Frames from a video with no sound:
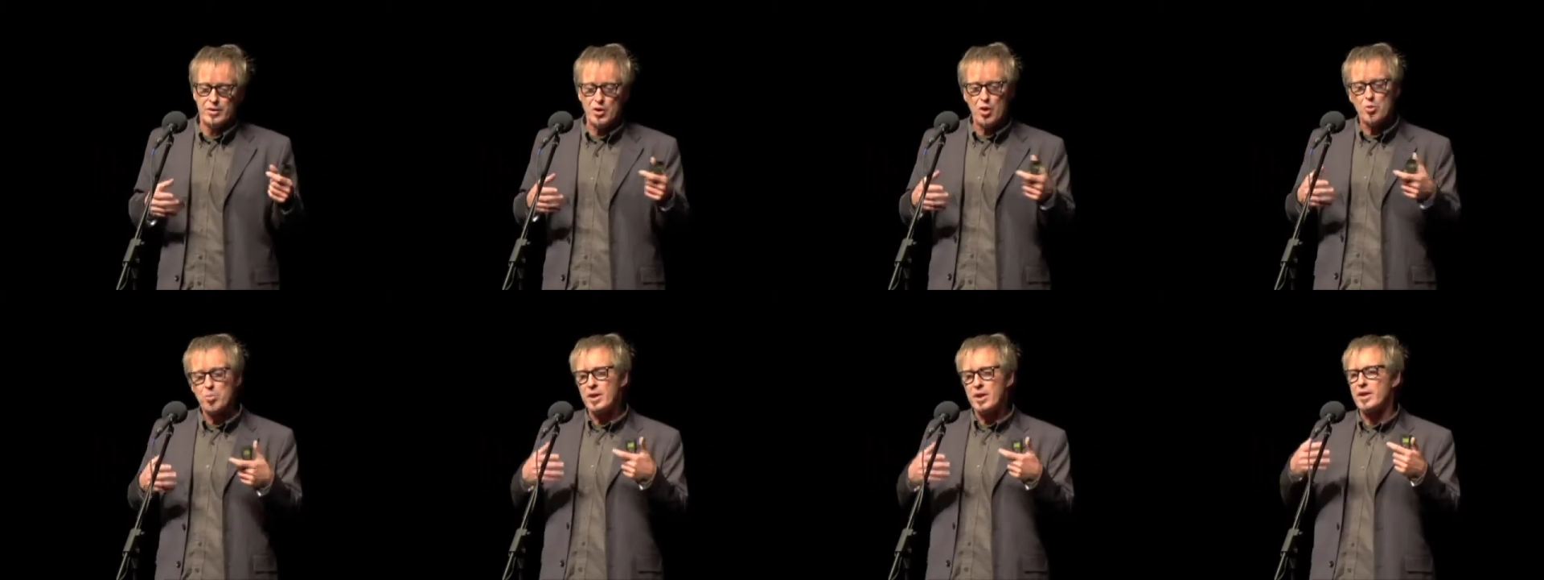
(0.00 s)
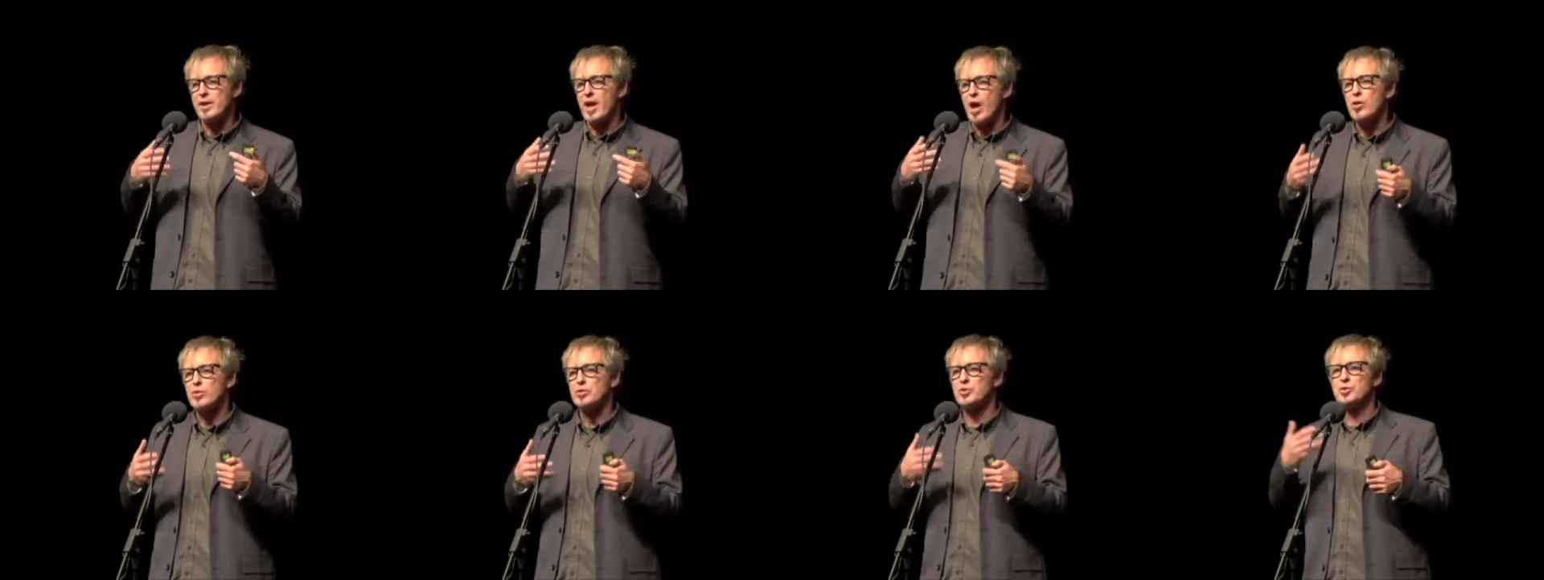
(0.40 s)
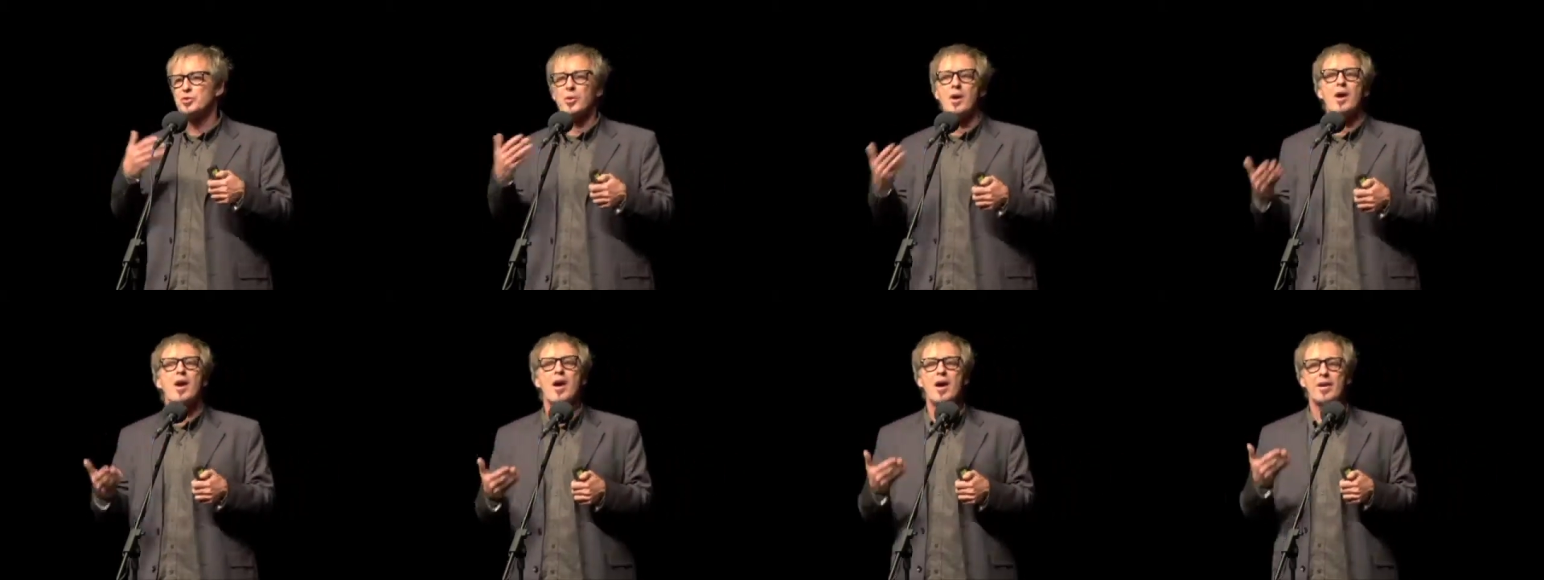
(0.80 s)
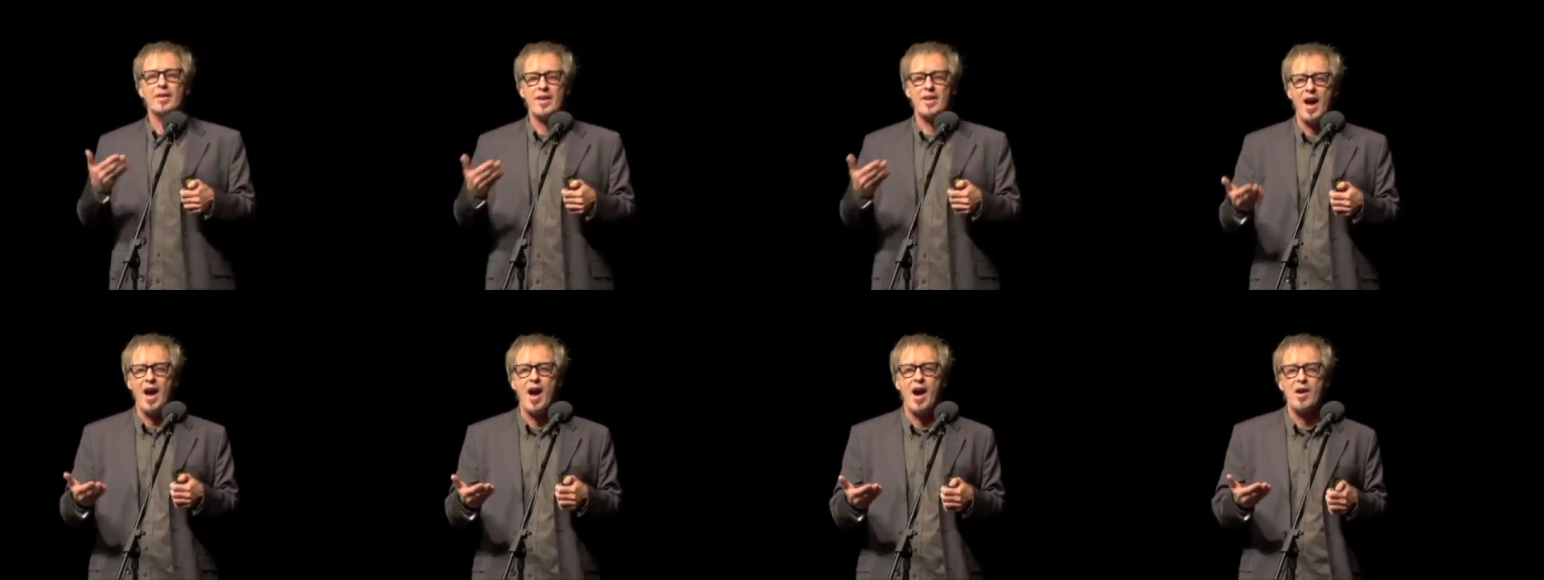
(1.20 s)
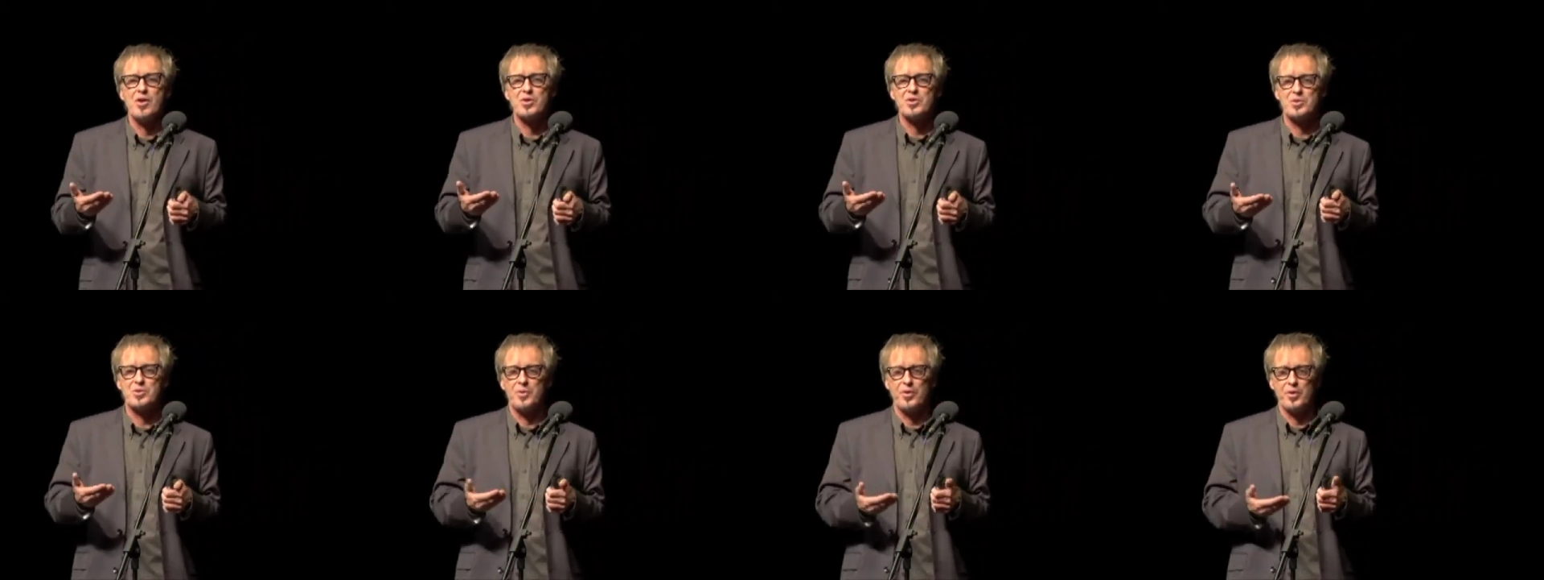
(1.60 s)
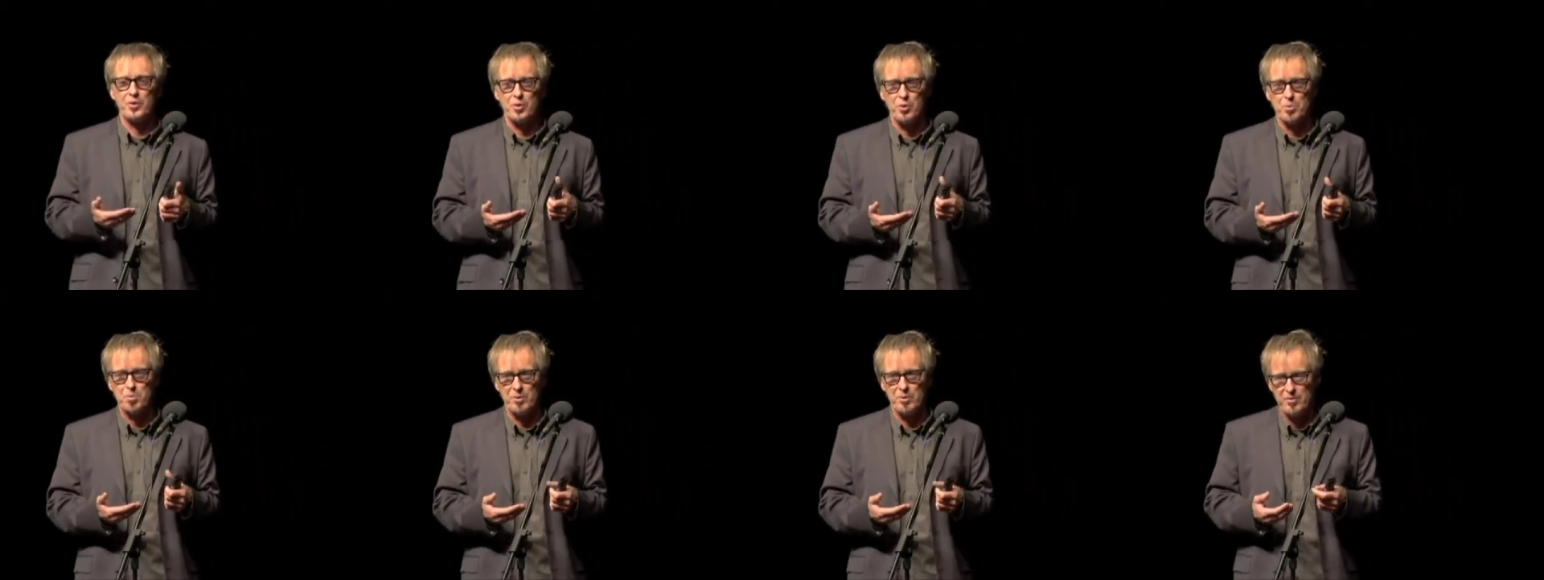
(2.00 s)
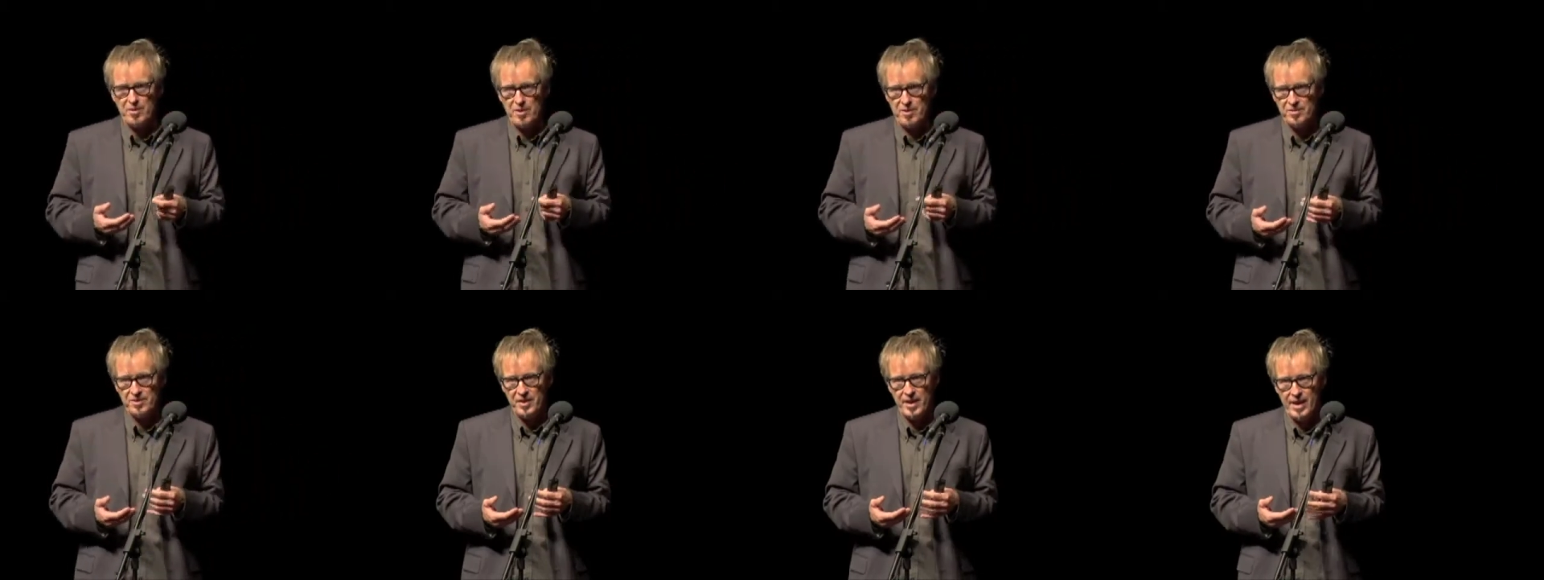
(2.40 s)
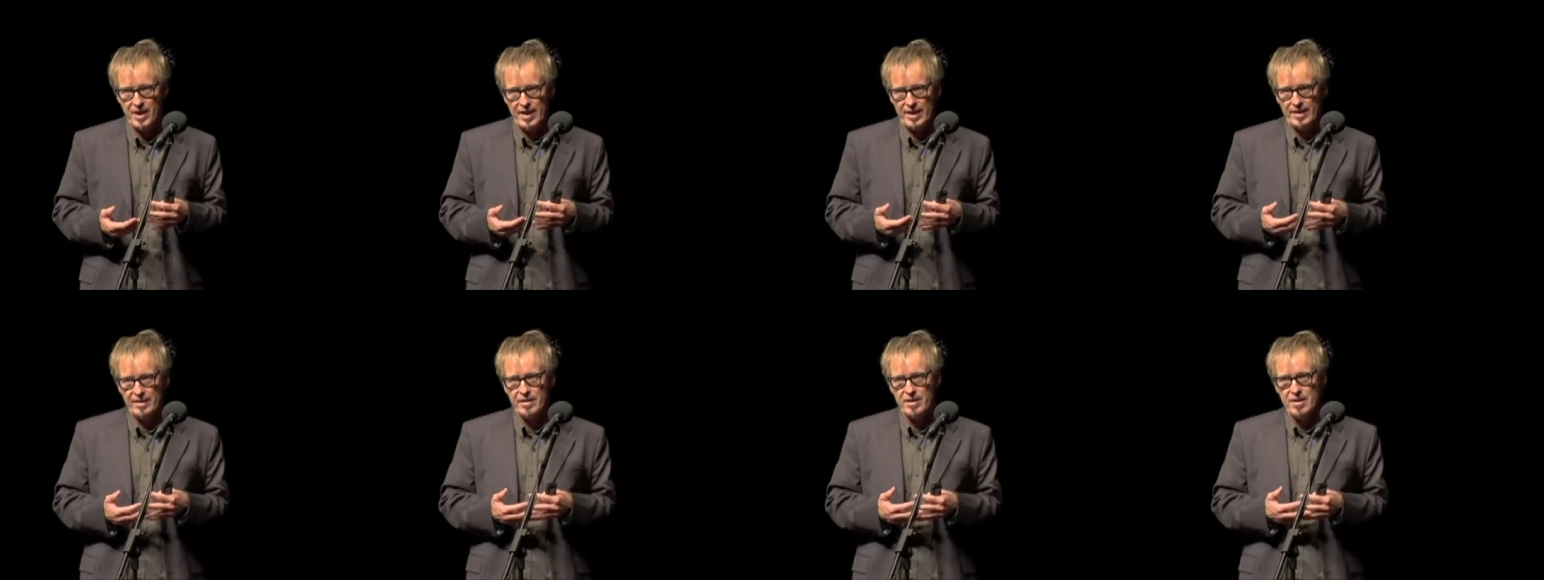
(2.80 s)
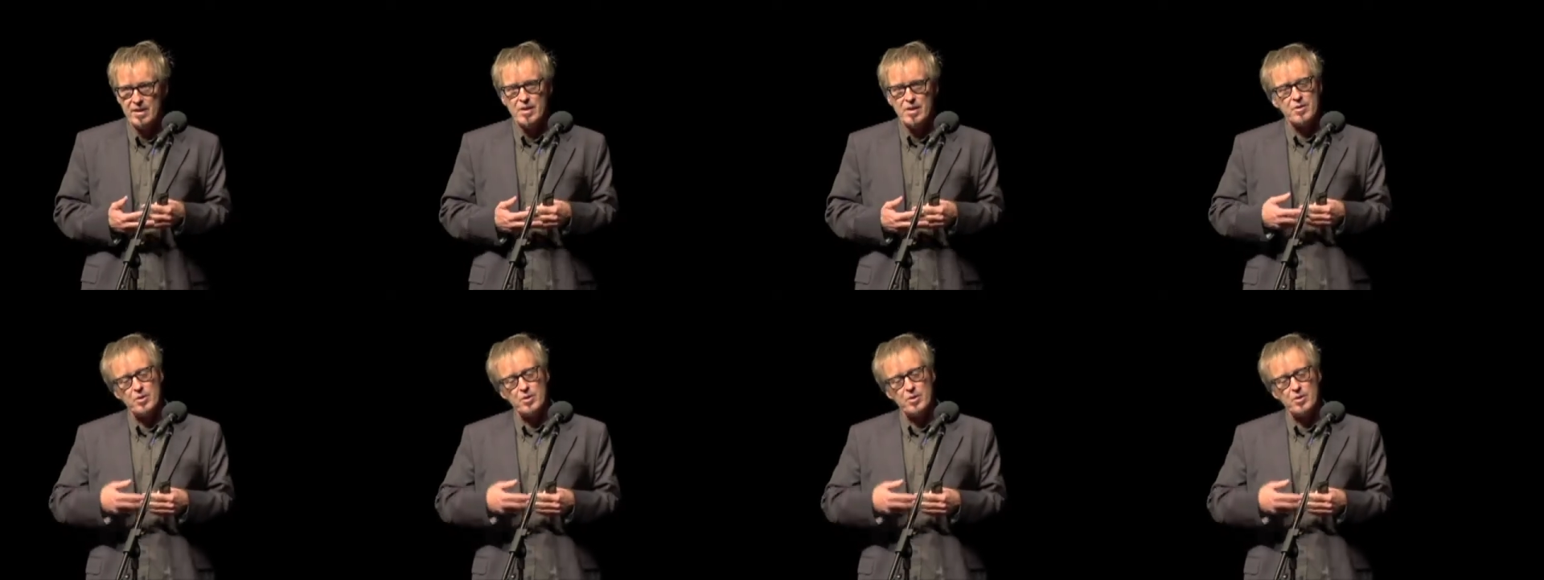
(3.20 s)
nobody goes to a haunted house with a group of 15.